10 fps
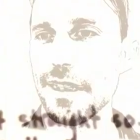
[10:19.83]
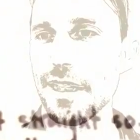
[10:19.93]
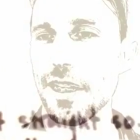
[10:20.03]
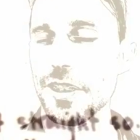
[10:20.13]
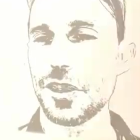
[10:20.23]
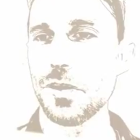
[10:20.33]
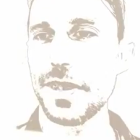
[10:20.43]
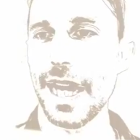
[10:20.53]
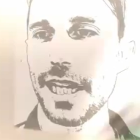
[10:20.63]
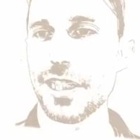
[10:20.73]
our 2
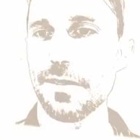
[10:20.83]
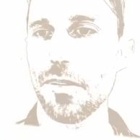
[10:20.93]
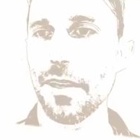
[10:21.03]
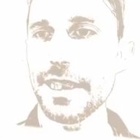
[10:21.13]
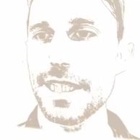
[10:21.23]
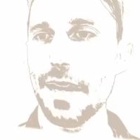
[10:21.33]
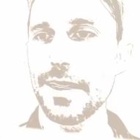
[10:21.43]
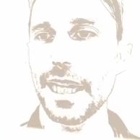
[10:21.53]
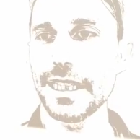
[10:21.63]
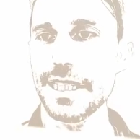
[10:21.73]
tangent points. Now
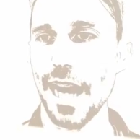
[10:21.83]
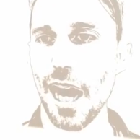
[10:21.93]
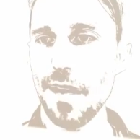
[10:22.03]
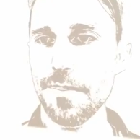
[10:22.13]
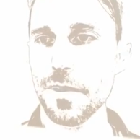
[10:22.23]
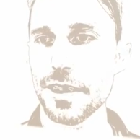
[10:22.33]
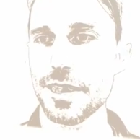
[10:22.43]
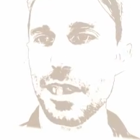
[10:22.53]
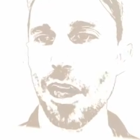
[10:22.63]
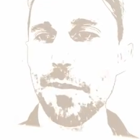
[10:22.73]
we got these upward
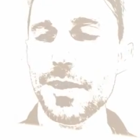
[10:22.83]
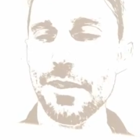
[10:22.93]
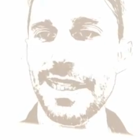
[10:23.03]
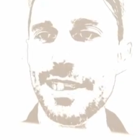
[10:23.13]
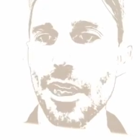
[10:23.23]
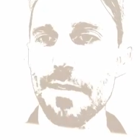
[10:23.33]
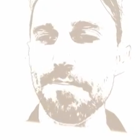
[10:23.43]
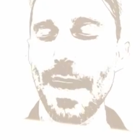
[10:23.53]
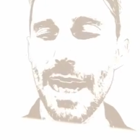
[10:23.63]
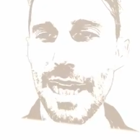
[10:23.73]
slopes, so these are
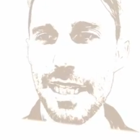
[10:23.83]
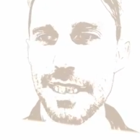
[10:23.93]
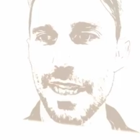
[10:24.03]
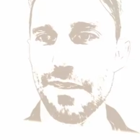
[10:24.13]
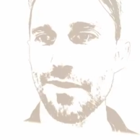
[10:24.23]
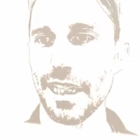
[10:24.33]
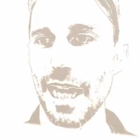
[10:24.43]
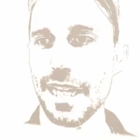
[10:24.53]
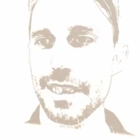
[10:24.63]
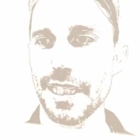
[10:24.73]
positive
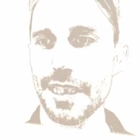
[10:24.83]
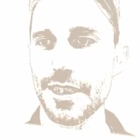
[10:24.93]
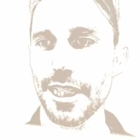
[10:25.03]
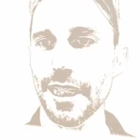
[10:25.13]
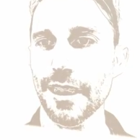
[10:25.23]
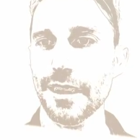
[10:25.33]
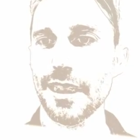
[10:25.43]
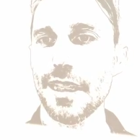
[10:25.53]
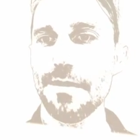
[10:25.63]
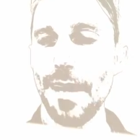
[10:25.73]
velocities here.
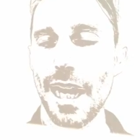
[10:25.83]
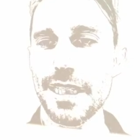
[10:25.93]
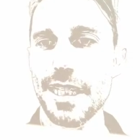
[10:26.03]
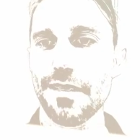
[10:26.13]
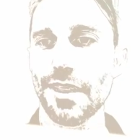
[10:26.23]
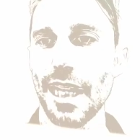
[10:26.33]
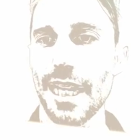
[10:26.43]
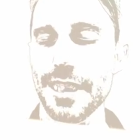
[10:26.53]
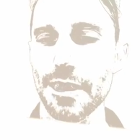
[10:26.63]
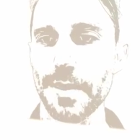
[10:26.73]
Positive
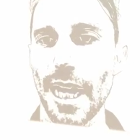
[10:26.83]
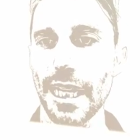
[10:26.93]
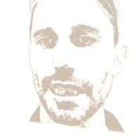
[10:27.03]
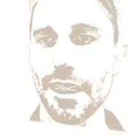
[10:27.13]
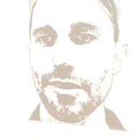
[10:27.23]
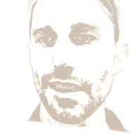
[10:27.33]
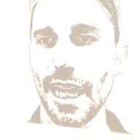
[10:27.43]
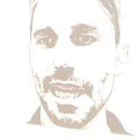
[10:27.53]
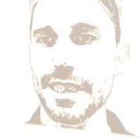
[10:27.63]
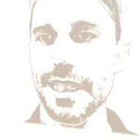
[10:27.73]
velocities. We got a little
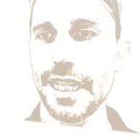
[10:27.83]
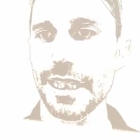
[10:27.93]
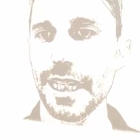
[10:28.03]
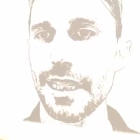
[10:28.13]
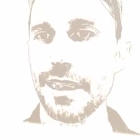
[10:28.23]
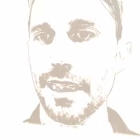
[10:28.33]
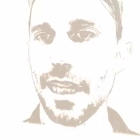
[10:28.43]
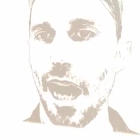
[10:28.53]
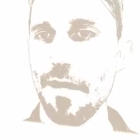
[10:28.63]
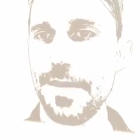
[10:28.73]
velocity and then
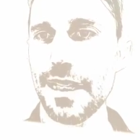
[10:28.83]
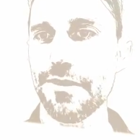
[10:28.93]
a big